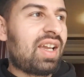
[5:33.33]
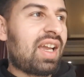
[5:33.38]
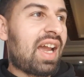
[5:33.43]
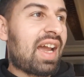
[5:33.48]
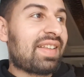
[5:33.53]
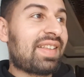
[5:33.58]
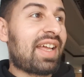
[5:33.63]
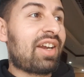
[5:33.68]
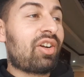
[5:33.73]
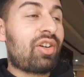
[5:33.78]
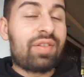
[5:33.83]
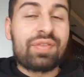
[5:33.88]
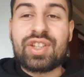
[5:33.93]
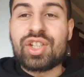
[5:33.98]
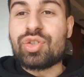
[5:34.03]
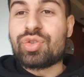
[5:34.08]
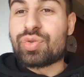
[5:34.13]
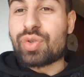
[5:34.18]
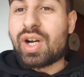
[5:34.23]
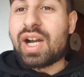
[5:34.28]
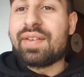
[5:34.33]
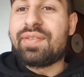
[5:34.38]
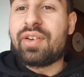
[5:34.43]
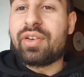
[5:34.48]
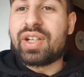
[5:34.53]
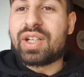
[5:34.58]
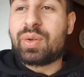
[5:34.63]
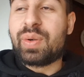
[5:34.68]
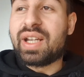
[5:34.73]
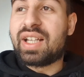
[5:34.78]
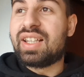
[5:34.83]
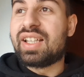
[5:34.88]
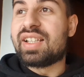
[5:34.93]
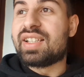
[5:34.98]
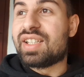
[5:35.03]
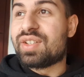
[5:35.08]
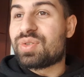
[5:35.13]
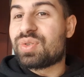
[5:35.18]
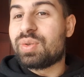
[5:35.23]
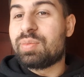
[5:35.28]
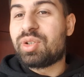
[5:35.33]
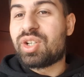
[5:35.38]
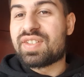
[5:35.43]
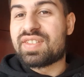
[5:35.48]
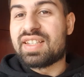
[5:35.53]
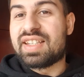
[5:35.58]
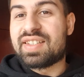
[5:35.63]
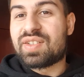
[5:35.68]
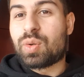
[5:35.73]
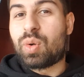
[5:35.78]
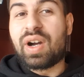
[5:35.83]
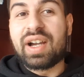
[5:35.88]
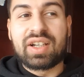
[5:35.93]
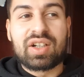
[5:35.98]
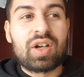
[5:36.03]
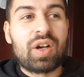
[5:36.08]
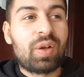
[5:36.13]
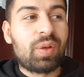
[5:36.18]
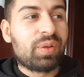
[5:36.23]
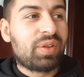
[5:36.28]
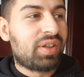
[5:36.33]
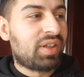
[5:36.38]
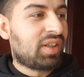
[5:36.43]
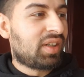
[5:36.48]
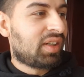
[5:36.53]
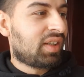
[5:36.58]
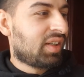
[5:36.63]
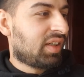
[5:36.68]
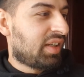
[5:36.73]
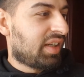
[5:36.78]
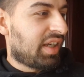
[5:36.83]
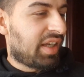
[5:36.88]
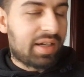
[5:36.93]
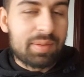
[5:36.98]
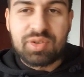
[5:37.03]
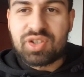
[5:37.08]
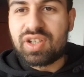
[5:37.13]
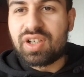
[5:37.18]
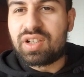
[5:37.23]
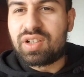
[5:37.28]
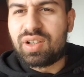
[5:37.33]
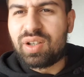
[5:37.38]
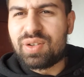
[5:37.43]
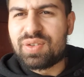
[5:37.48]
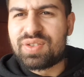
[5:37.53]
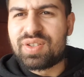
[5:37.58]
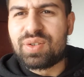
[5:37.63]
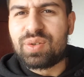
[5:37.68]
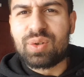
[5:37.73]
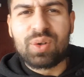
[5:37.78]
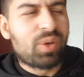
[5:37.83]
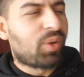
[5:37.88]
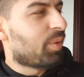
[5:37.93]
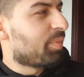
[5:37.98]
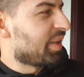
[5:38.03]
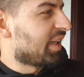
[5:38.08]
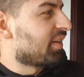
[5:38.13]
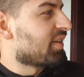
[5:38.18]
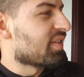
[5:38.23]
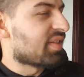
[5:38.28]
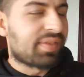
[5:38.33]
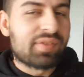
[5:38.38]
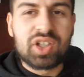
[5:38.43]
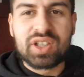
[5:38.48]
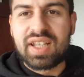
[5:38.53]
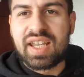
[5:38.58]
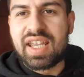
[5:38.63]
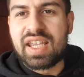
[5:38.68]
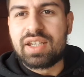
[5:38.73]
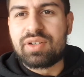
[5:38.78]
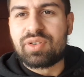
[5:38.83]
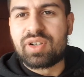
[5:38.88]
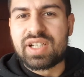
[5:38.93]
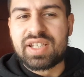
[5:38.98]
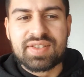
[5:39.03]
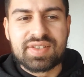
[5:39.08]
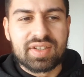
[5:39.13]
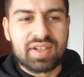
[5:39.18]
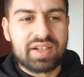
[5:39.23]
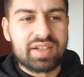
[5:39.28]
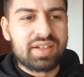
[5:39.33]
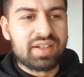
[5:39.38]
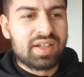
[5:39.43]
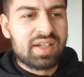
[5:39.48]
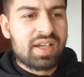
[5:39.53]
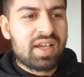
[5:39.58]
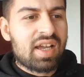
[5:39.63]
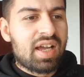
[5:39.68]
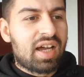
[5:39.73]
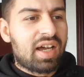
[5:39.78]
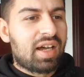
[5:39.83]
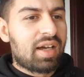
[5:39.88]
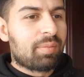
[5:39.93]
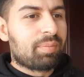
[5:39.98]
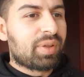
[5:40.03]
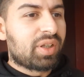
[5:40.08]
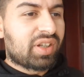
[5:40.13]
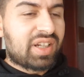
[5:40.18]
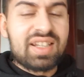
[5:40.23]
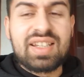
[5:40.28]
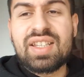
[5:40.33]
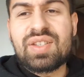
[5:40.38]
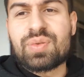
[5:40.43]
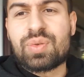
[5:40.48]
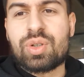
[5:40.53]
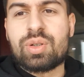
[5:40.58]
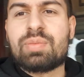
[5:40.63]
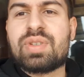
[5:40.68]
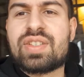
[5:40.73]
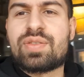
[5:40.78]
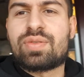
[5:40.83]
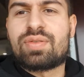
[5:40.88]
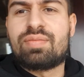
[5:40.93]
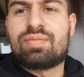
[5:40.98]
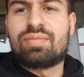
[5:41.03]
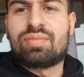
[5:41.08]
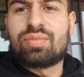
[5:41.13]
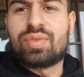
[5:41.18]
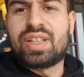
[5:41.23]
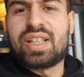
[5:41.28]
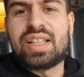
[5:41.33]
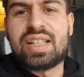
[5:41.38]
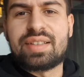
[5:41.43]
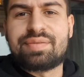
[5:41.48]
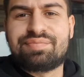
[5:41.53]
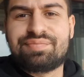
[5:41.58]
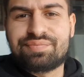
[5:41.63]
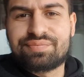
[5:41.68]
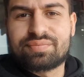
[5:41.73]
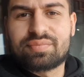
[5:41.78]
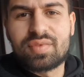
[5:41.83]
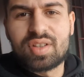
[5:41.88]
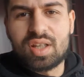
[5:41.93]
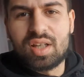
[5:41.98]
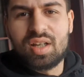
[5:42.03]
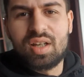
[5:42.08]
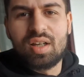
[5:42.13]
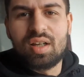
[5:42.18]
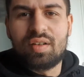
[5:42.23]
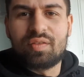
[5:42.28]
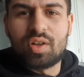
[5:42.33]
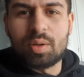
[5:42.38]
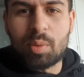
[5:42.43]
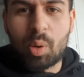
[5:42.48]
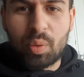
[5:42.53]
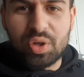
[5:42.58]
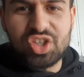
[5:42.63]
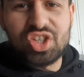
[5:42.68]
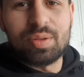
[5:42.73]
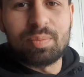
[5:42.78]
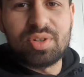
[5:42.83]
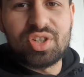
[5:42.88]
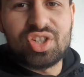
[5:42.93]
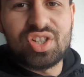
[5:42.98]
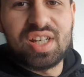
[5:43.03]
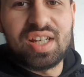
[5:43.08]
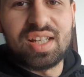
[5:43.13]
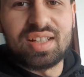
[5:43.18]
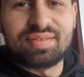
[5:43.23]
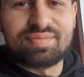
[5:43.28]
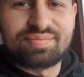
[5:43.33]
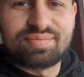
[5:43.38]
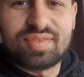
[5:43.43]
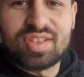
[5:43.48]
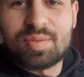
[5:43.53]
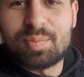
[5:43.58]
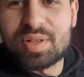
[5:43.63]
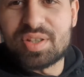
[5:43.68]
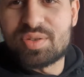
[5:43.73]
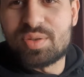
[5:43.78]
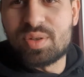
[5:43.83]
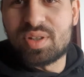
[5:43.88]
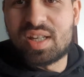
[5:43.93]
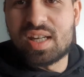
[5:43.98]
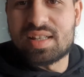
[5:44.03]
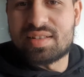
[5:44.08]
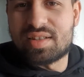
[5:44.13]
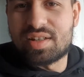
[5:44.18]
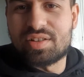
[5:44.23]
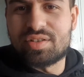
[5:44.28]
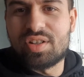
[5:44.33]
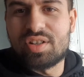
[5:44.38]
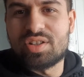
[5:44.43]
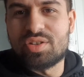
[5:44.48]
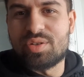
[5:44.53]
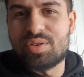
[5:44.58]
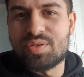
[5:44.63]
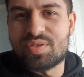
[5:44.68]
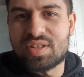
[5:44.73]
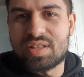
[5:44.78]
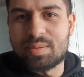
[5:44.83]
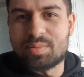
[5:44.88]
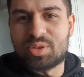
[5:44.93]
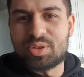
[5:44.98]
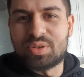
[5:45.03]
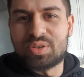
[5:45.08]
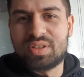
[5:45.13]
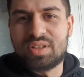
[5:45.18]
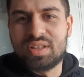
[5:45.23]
And they don't often dry very quickly in this room because it is quite cold. And I'm just going to close the door because I've got the heater on inside. But look, in this room is really... I've got my washing machine. It's my suitcase that I don't use anymore.